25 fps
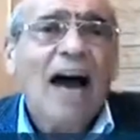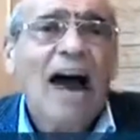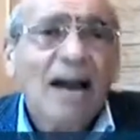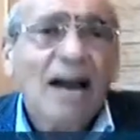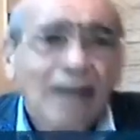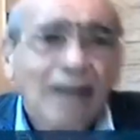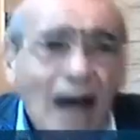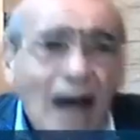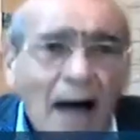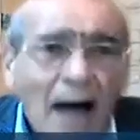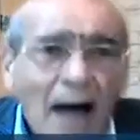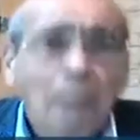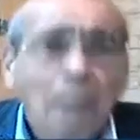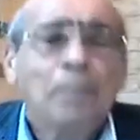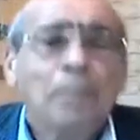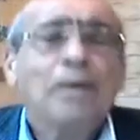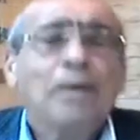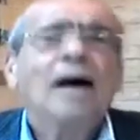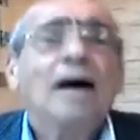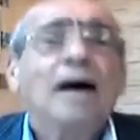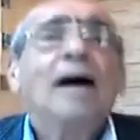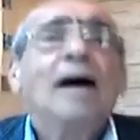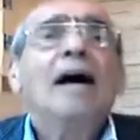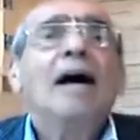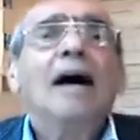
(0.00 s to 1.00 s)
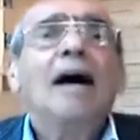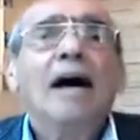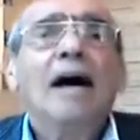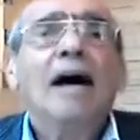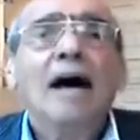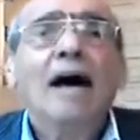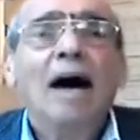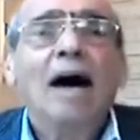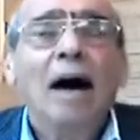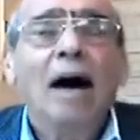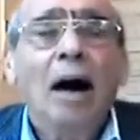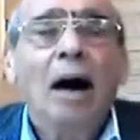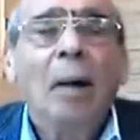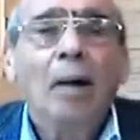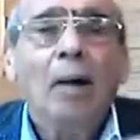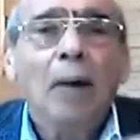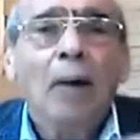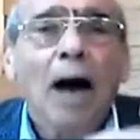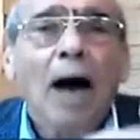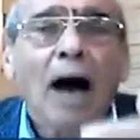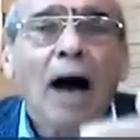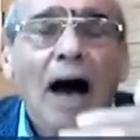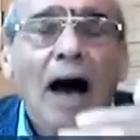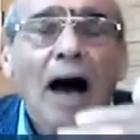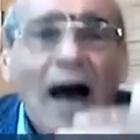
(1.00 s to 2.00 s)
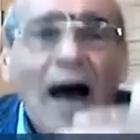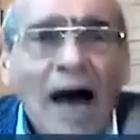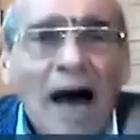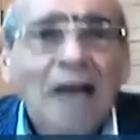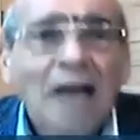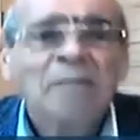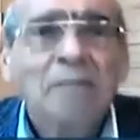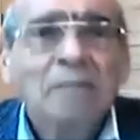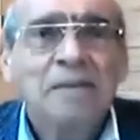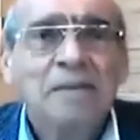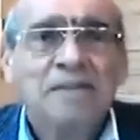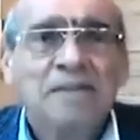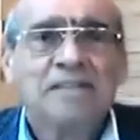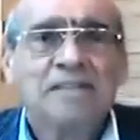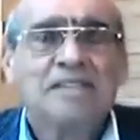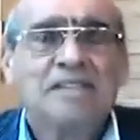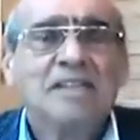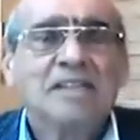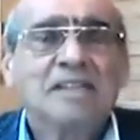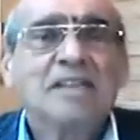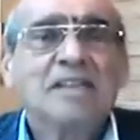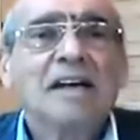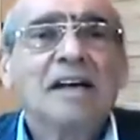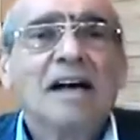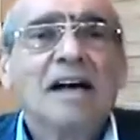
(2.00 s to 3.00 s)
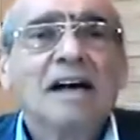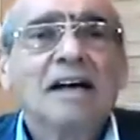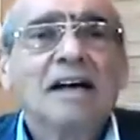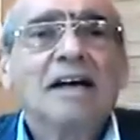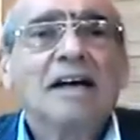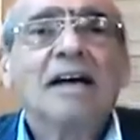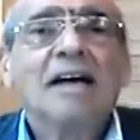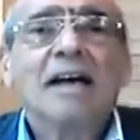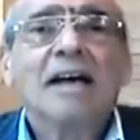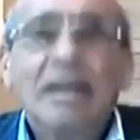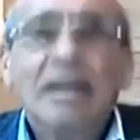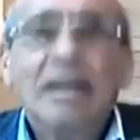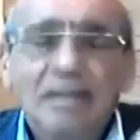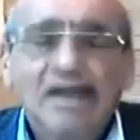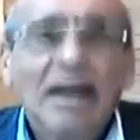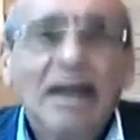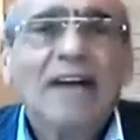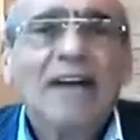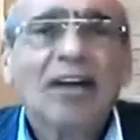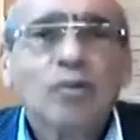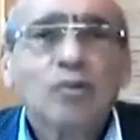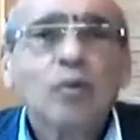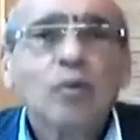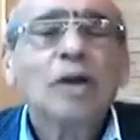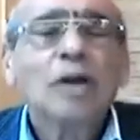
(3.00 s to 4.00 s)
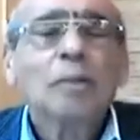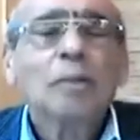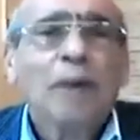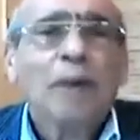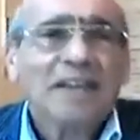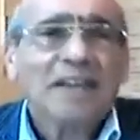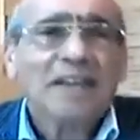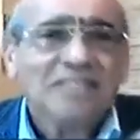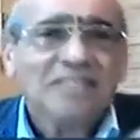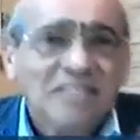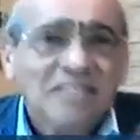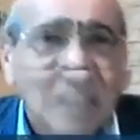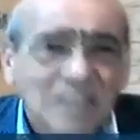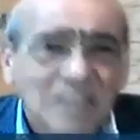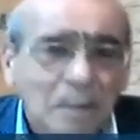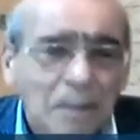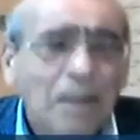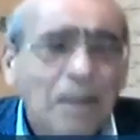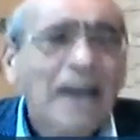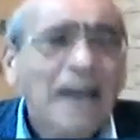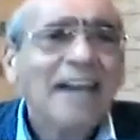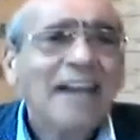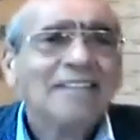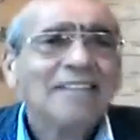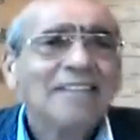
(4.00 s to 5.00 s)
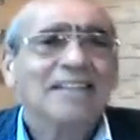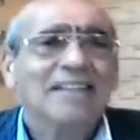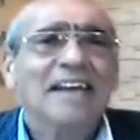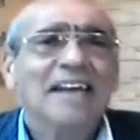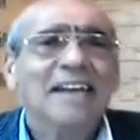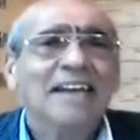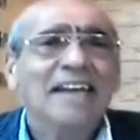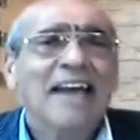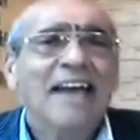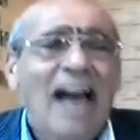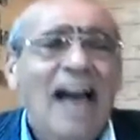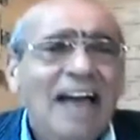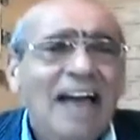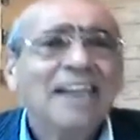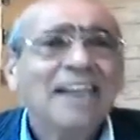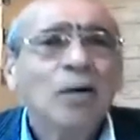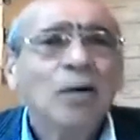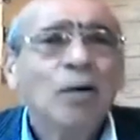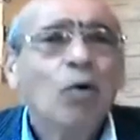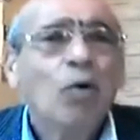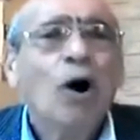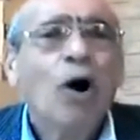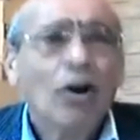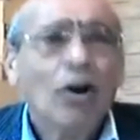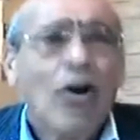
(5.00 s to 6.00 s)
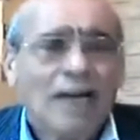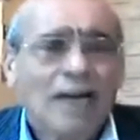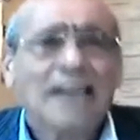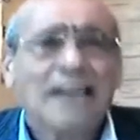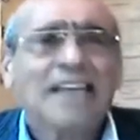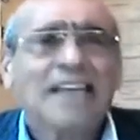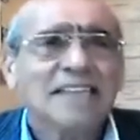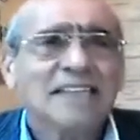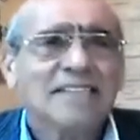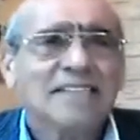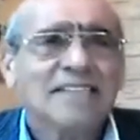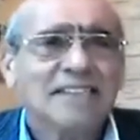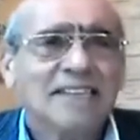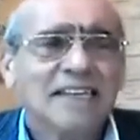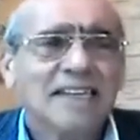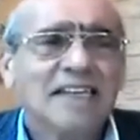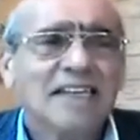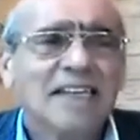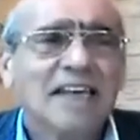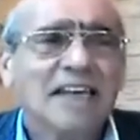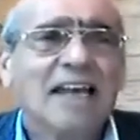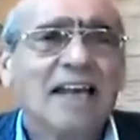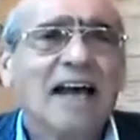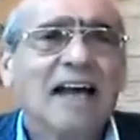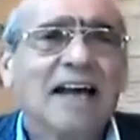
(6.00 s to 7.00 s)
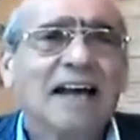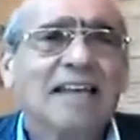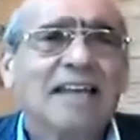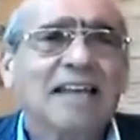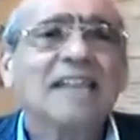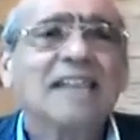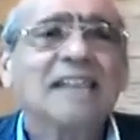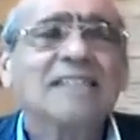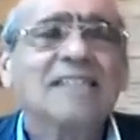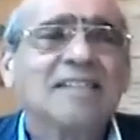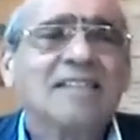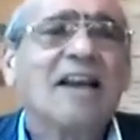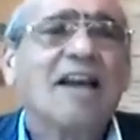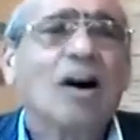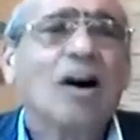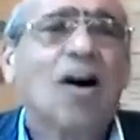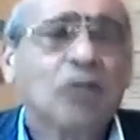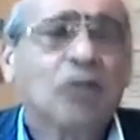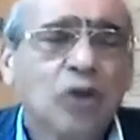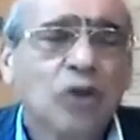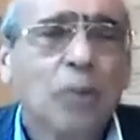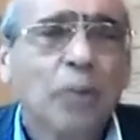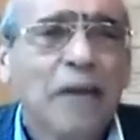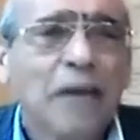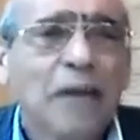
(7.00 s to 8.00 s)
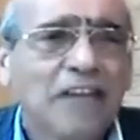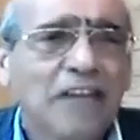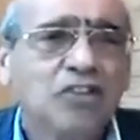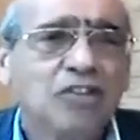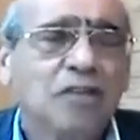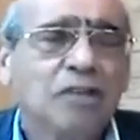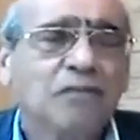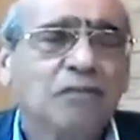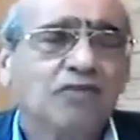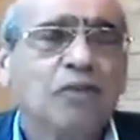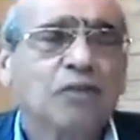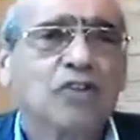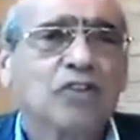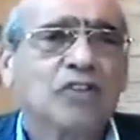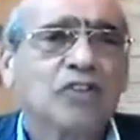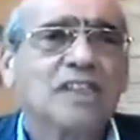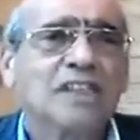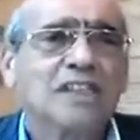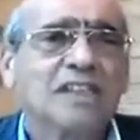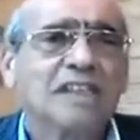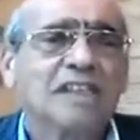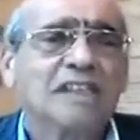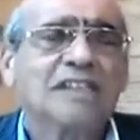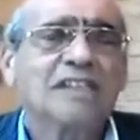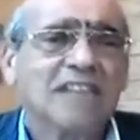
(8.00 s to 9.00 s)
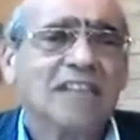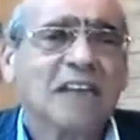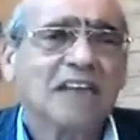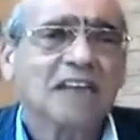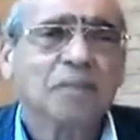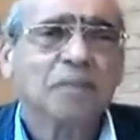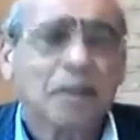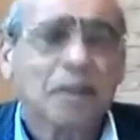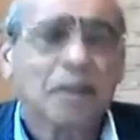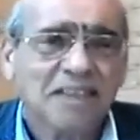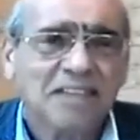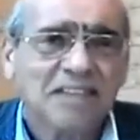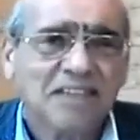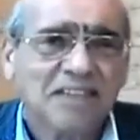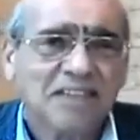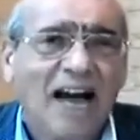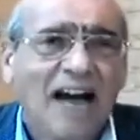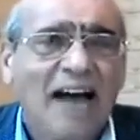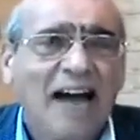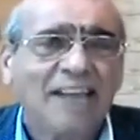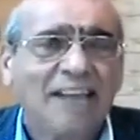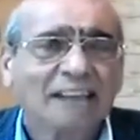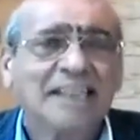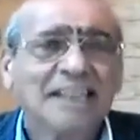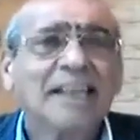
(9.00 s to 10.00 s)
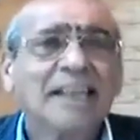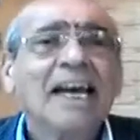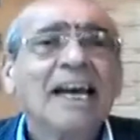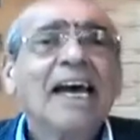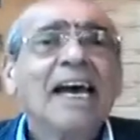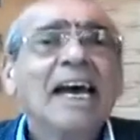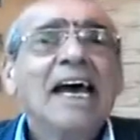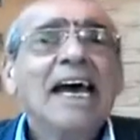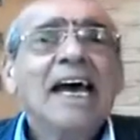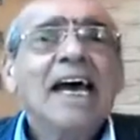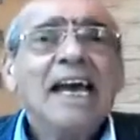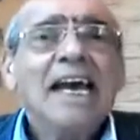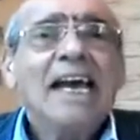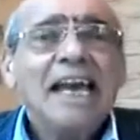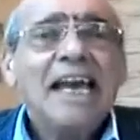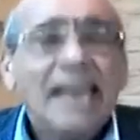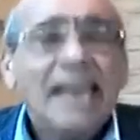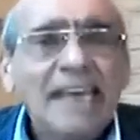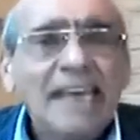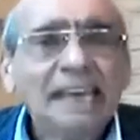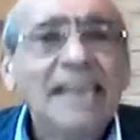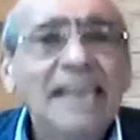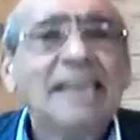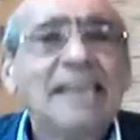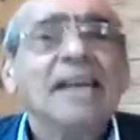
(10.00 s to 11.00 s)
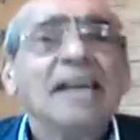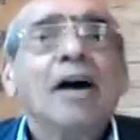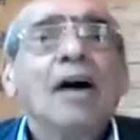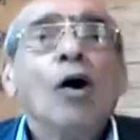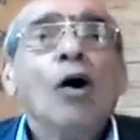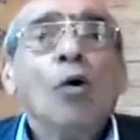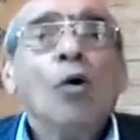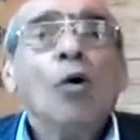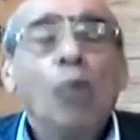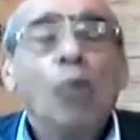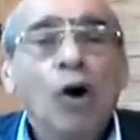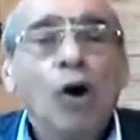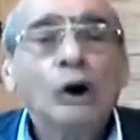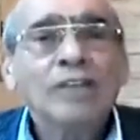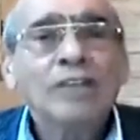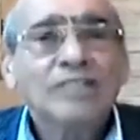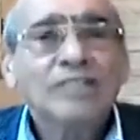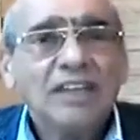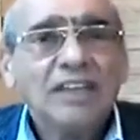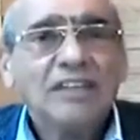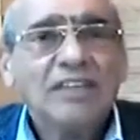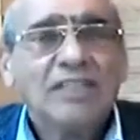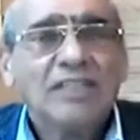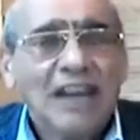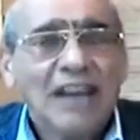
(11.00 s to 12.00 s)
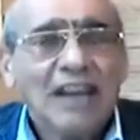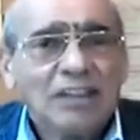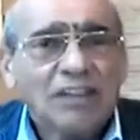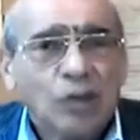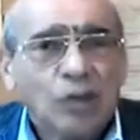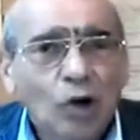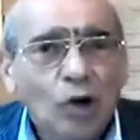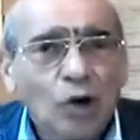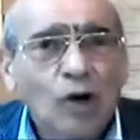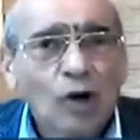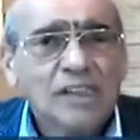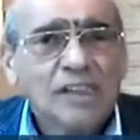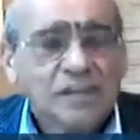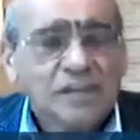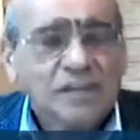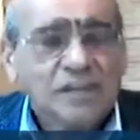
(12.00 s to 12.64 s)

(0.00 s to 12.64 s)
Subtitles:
Arab armies that will participate in any war against the occupation forces inside Palestine. He wanted that those